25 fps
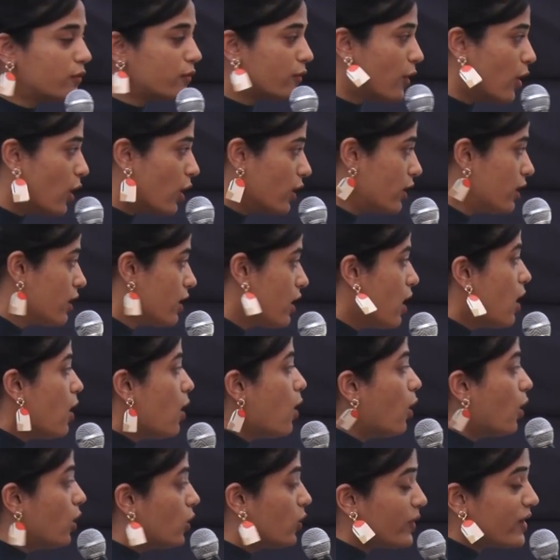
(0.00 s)
fall.
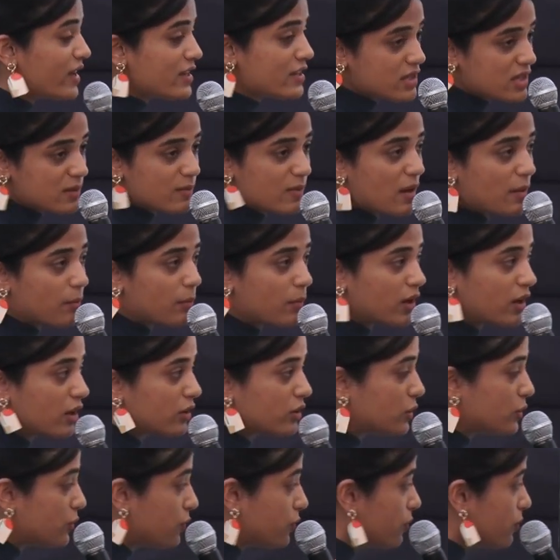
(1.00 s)
Always remember
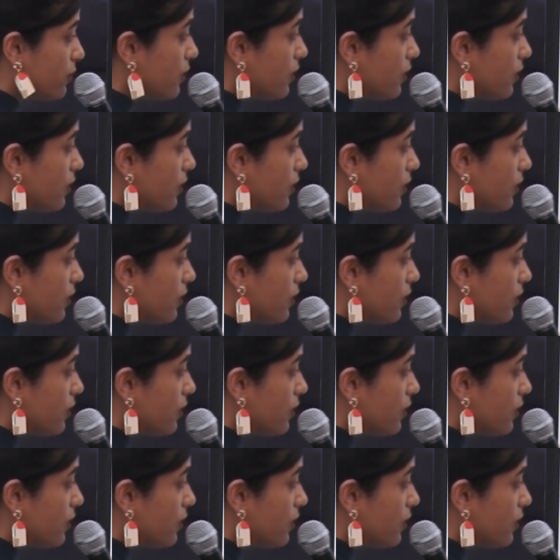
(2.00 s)
to,